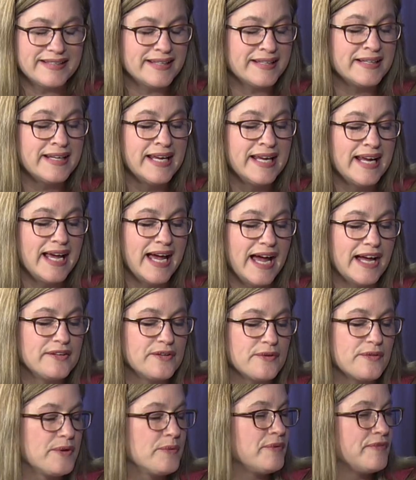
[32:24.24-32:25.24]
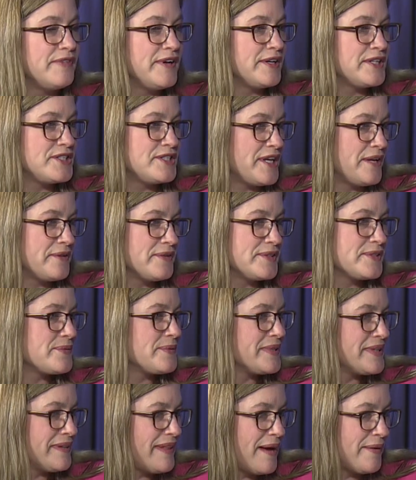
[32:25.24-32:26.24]
And I know they were very generous
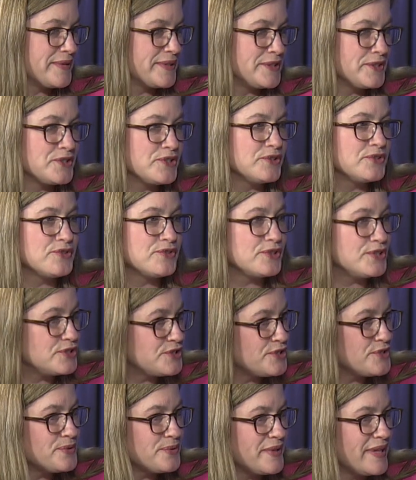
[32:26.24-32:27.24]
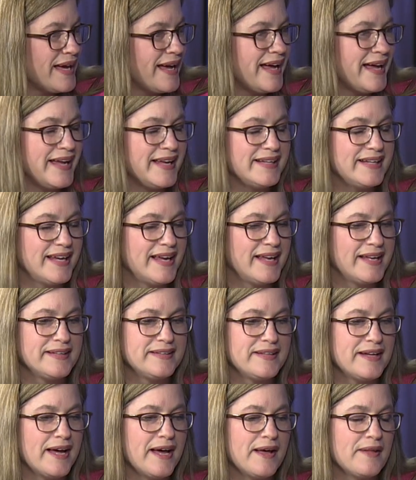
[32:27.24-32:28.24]
with allowing the children to do that.
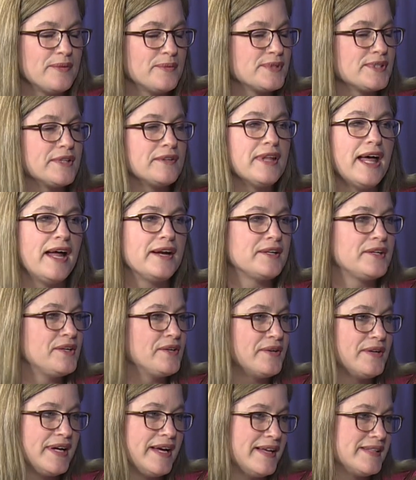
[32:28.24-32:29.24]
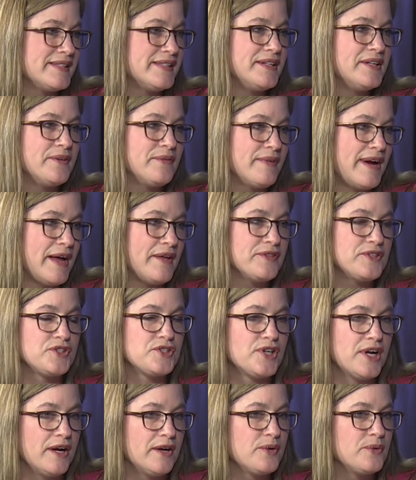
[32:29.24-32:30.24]
And uh, there was a lot of curiosity around the
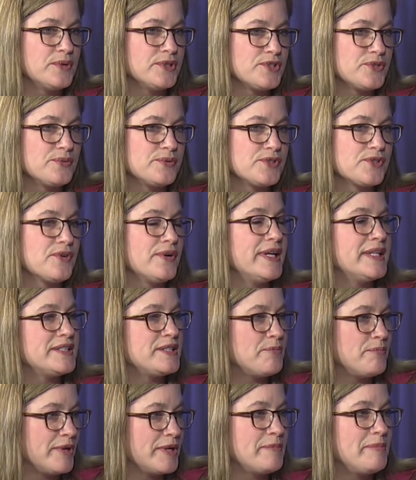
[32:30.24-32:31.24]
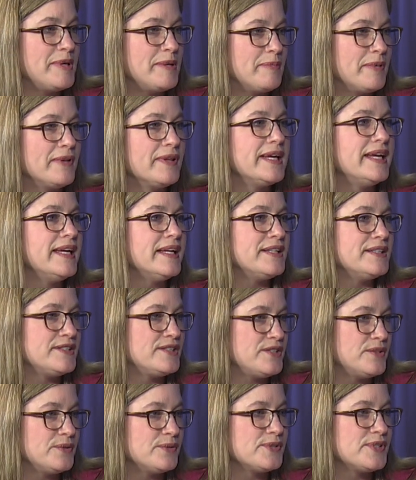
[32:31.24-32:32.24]
truck, which was great to bring people in
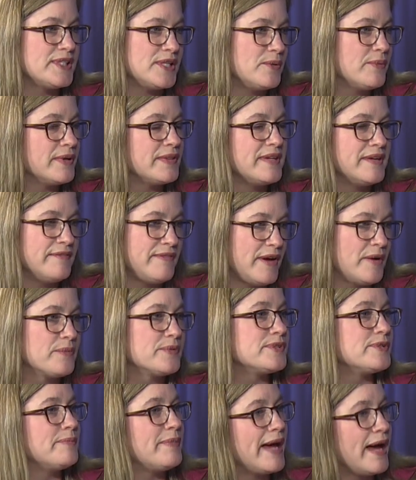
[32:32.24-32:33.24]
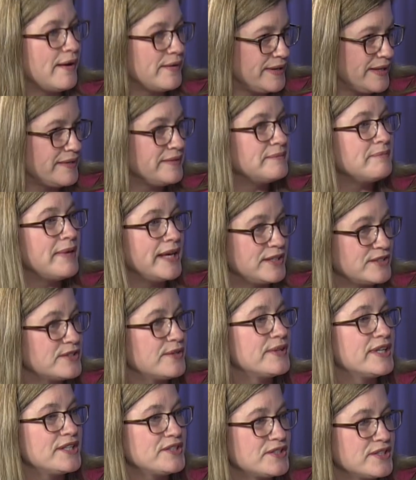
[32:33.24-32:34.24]
to see what the event was and about. You're, and you're
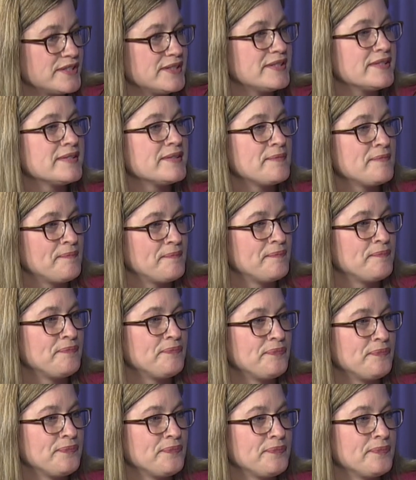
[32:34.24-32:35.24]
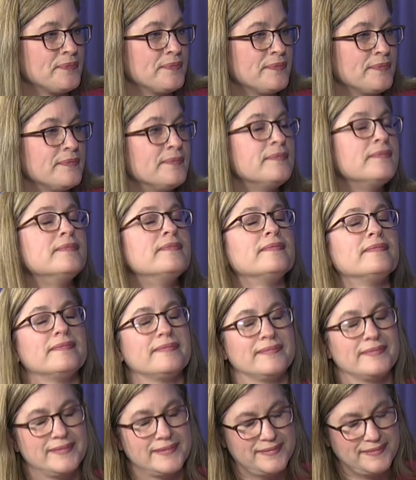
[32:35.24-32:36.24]
referring to the event that we did on
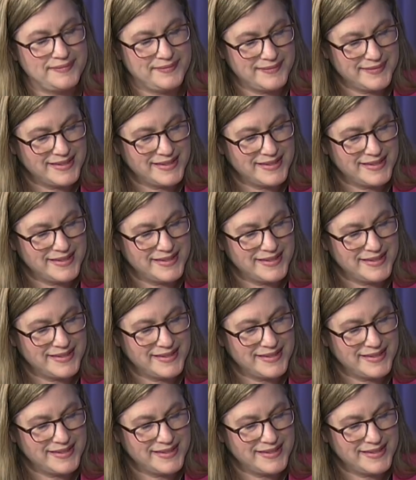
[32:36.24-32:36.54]
September 30.